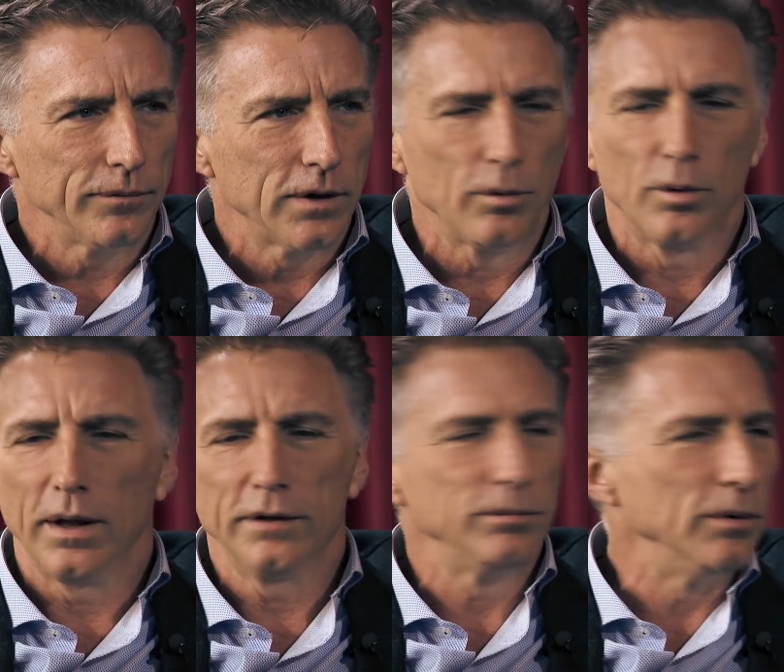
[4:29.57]
Tell me what
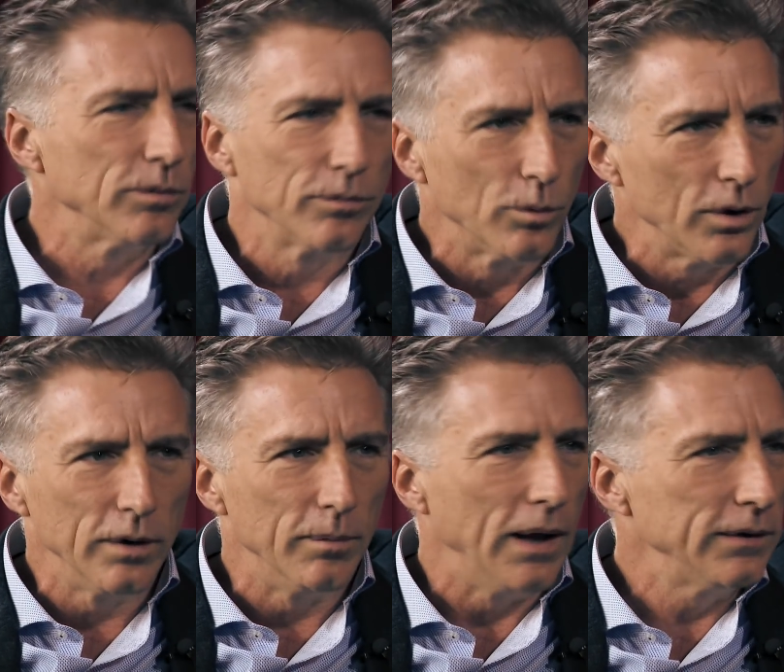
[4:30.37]
I should be
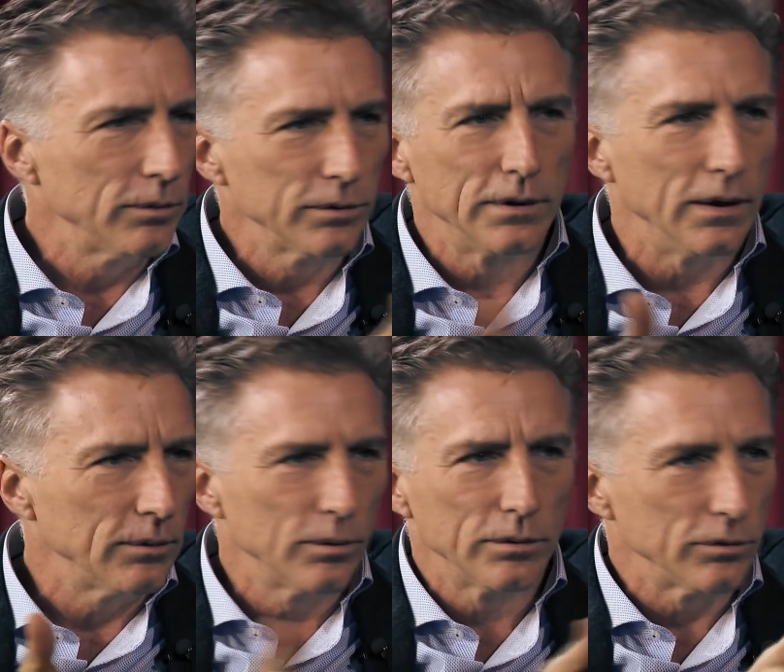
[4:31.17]
worried about. Tell me
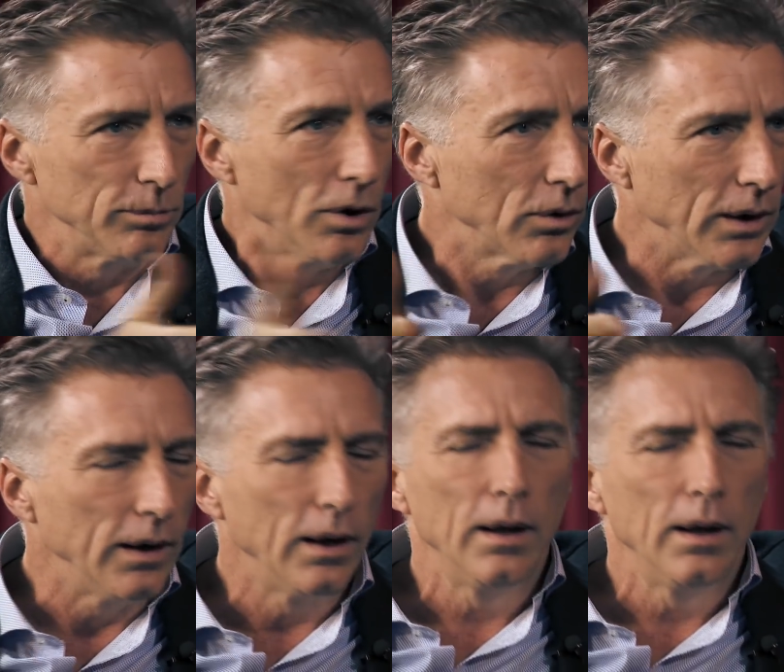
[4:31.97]
what's broken.